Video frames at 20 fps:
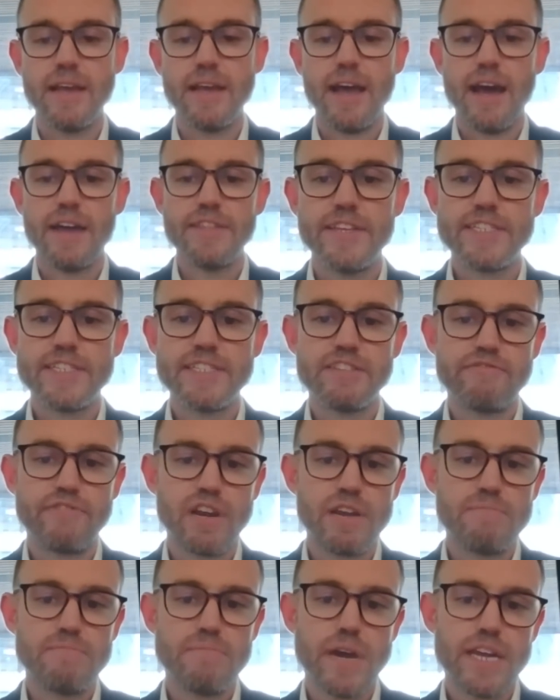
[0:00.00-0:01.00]
And is a
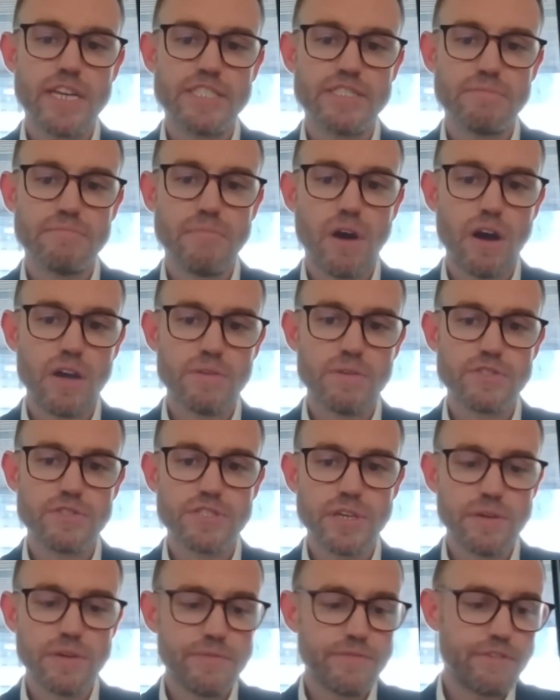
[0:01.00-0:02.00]
very major
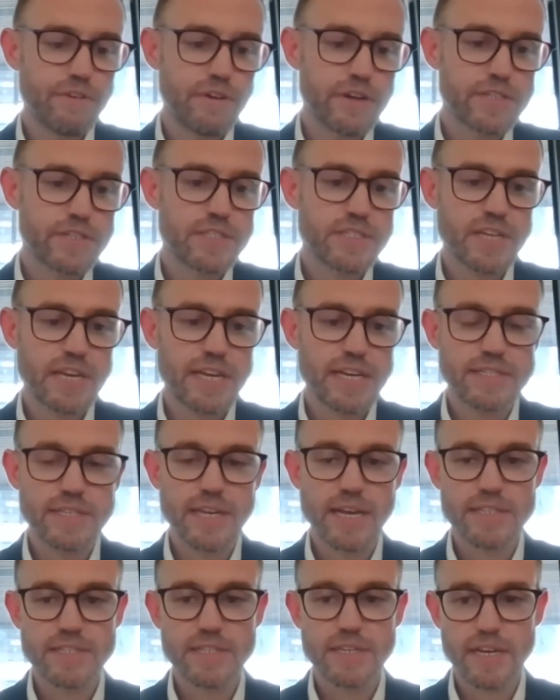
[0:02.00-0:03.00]
milestone for us
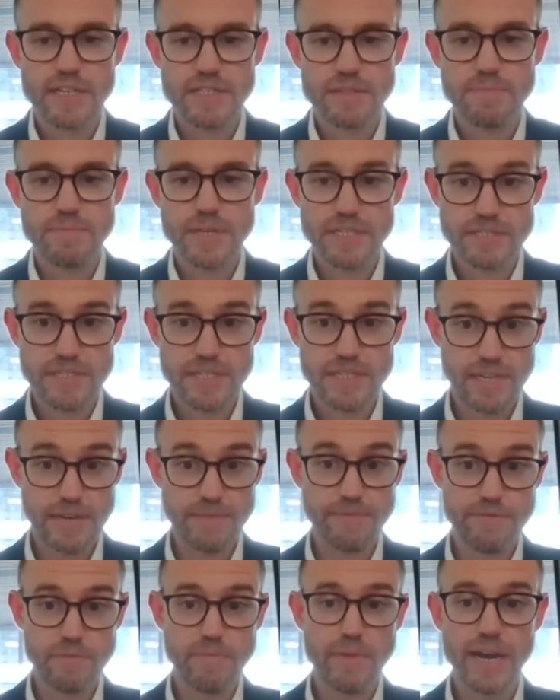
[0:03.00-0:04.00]
as a business
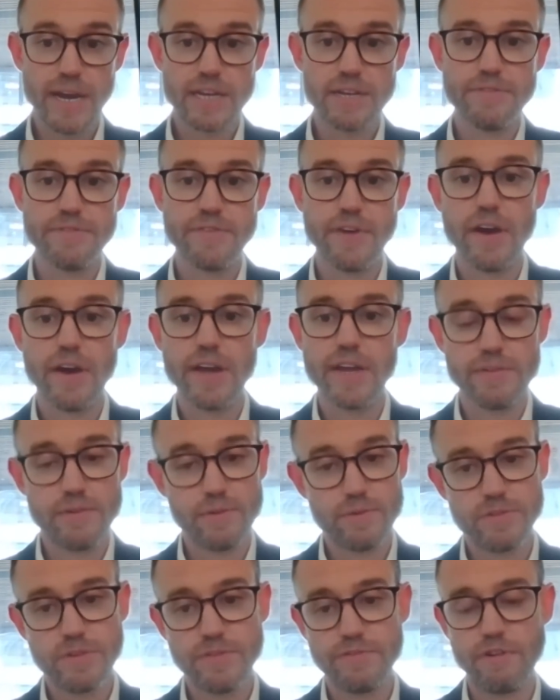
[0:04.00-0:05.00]
and for Magnify, and
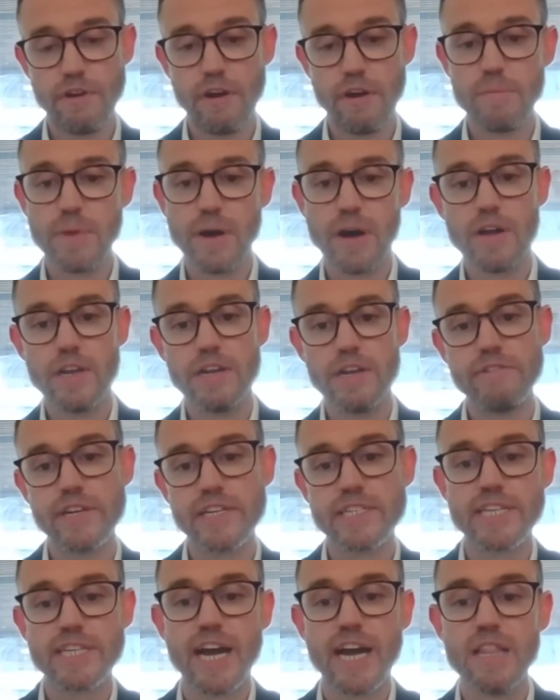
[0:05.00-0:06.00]
also for our partner
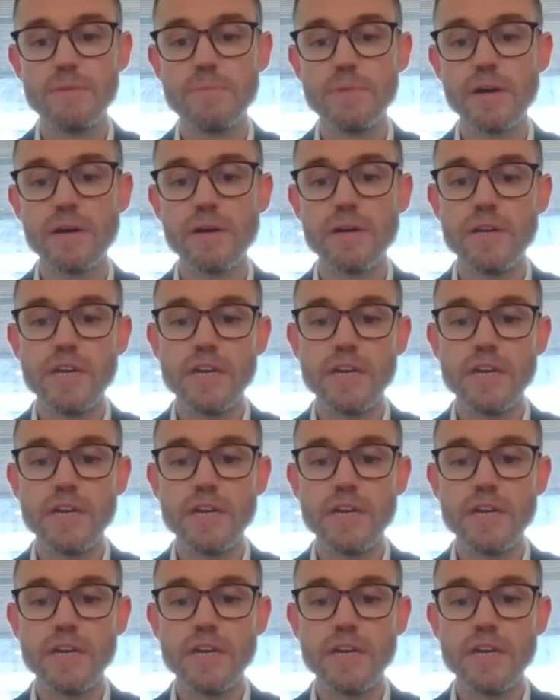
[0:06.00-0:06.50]
Excalibur,